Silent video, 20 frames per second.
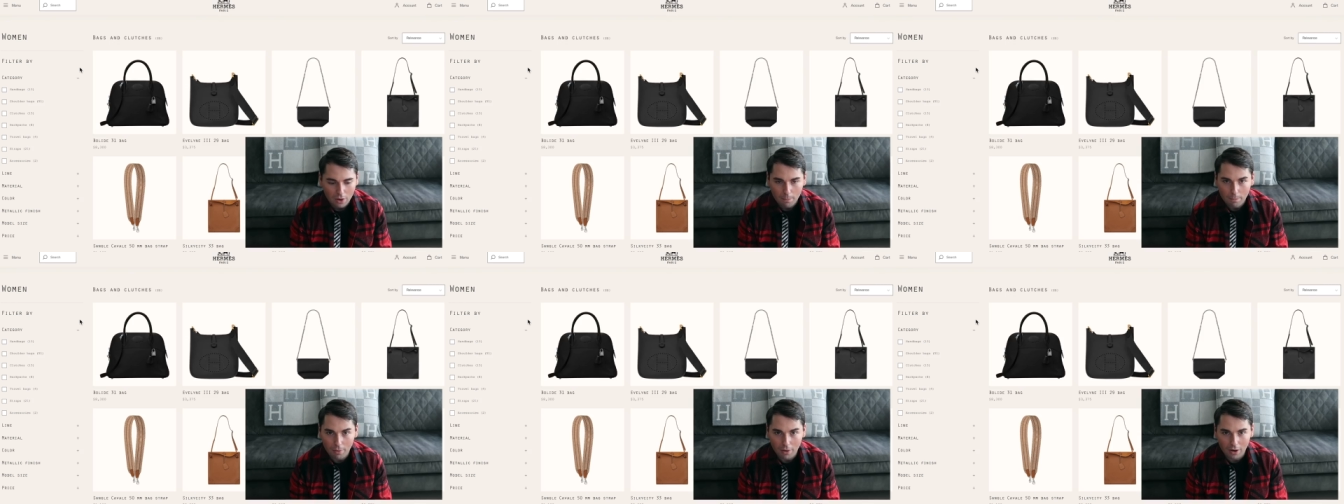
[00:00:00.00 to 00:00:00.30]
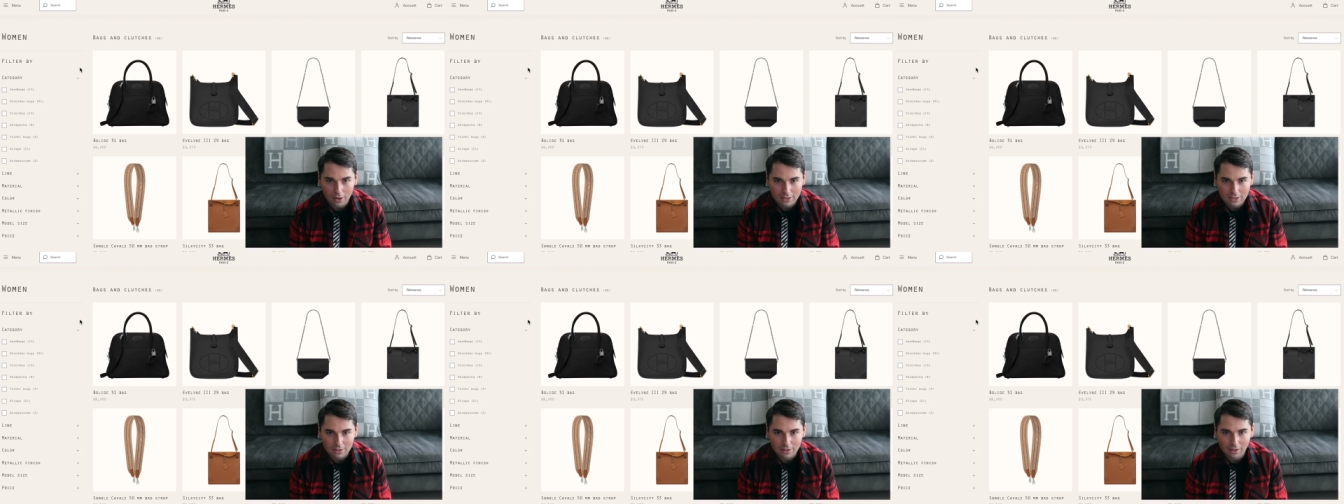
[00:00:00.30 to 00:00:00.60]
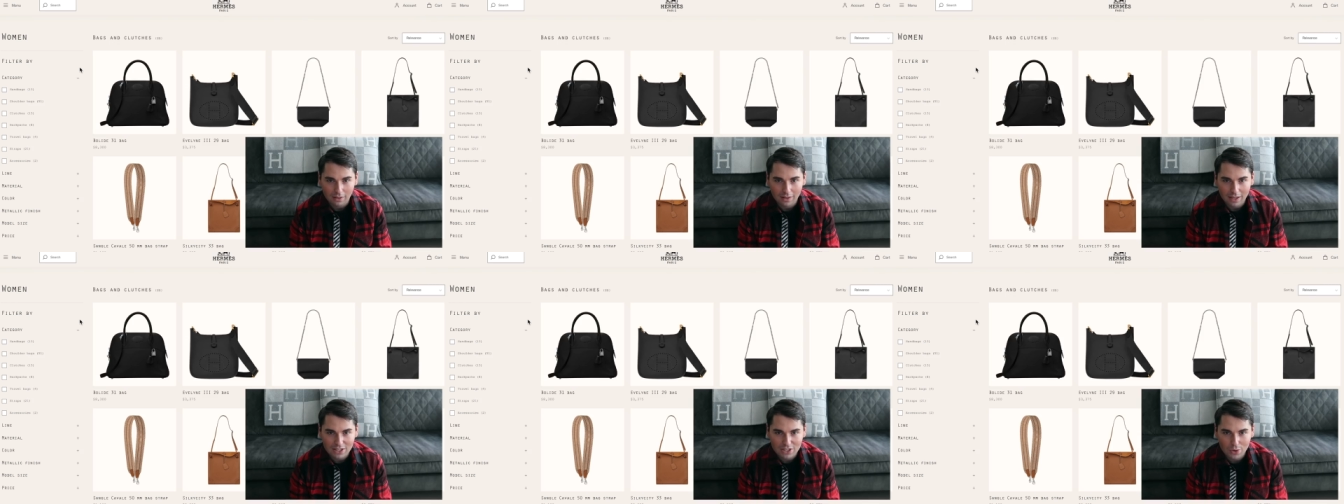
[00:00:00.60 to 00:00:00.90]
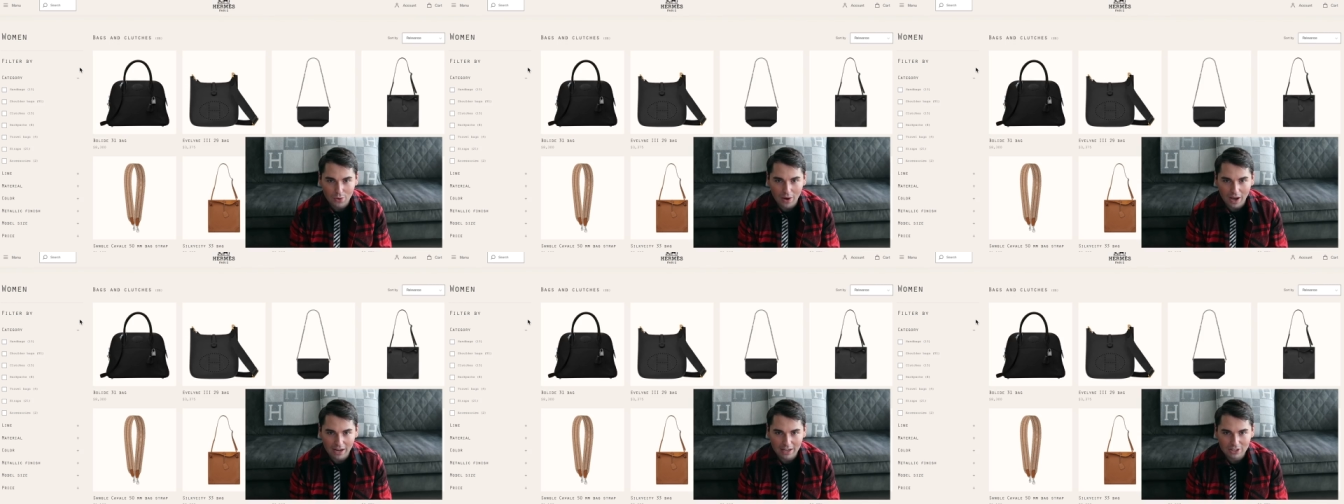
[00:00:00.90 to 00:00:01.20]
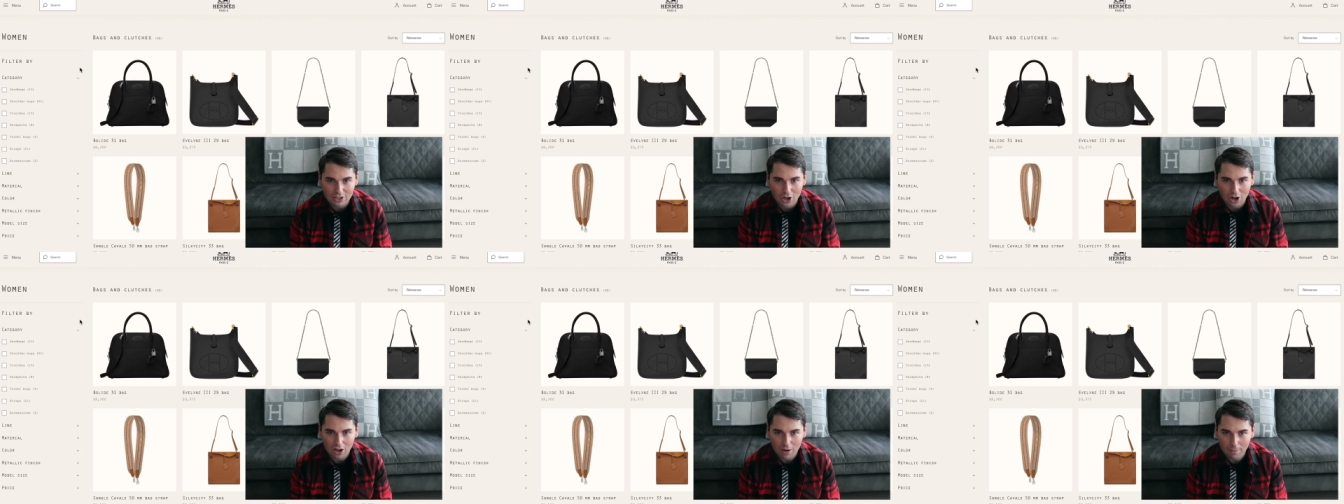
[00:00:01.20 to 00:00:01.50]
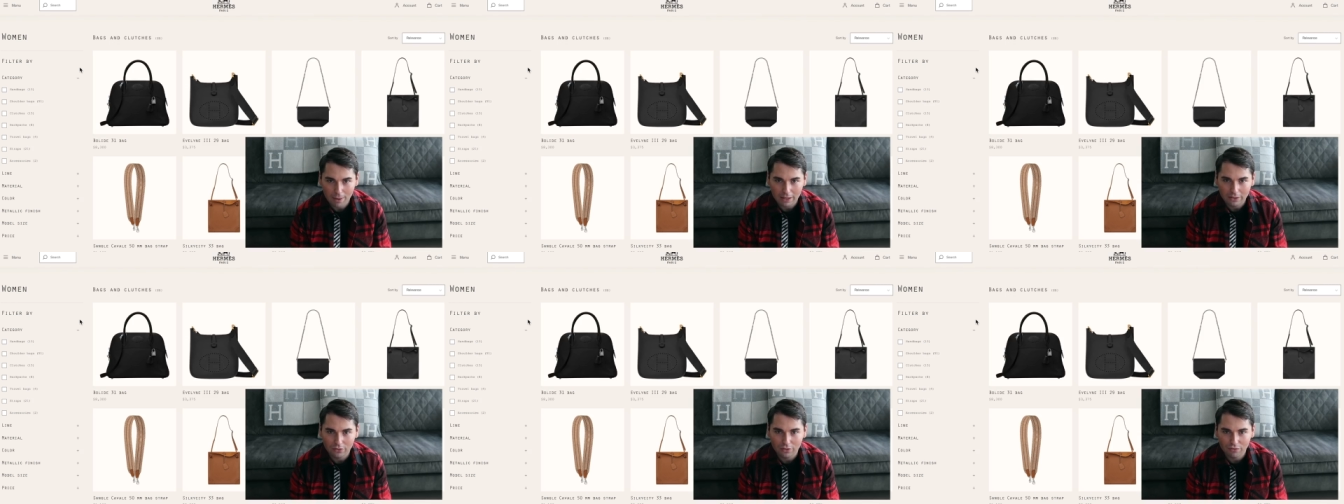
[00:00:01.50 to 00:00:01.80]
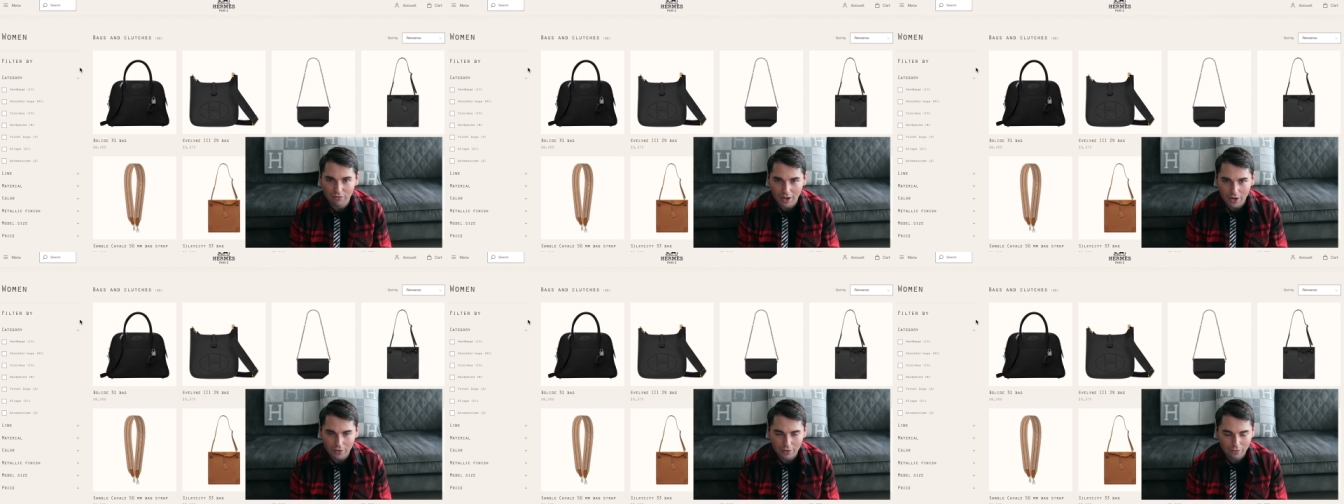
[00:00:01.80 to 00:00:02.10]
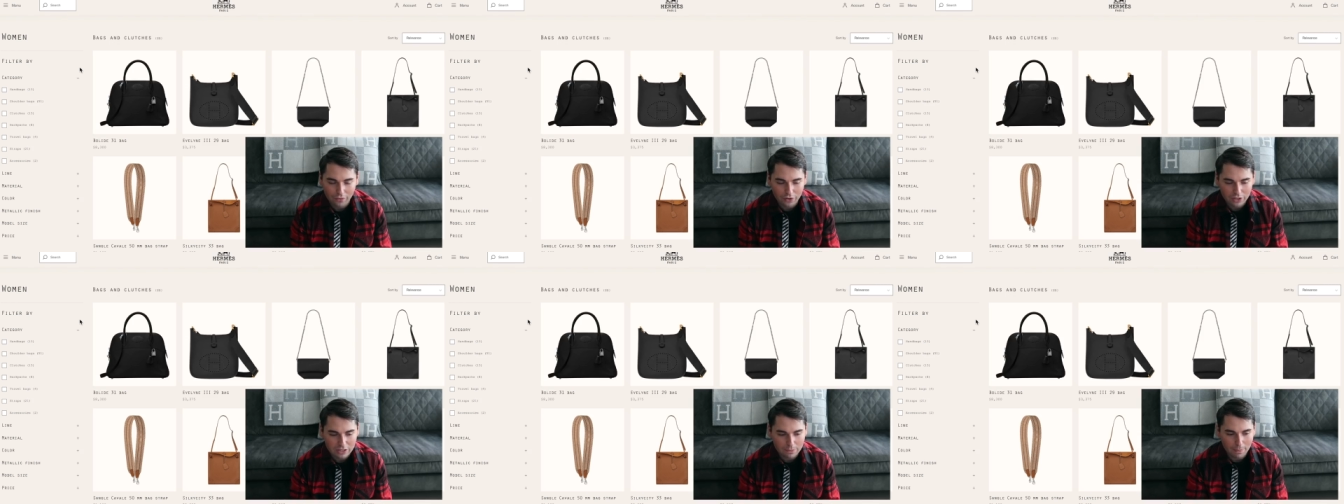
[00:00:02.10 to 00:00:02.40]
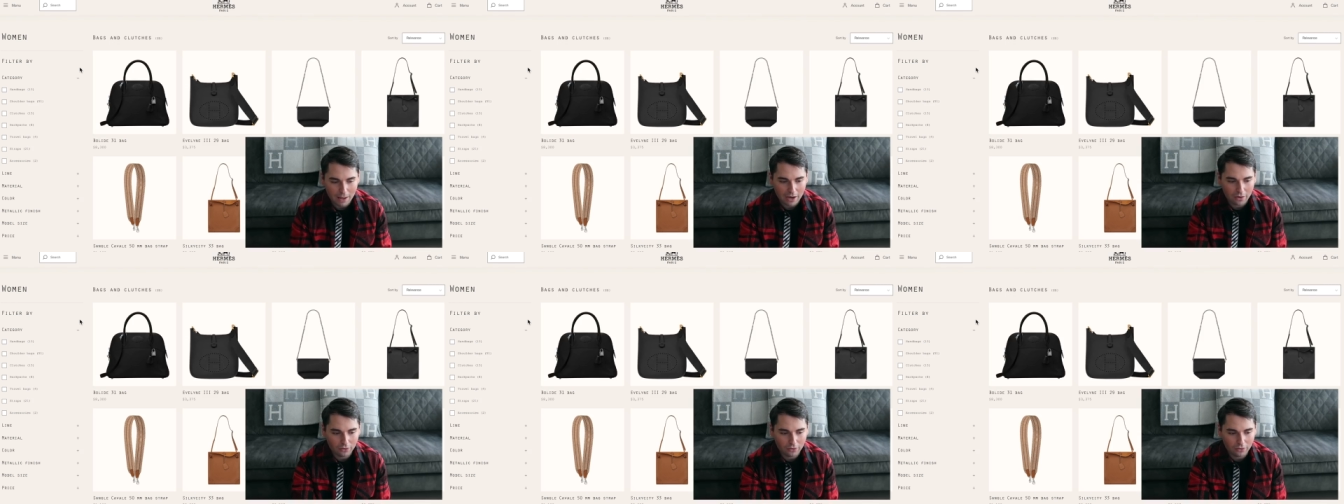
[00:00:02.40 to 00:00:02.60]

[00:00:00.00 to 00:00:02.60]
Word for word: But let's go ahead and talk about the very first bag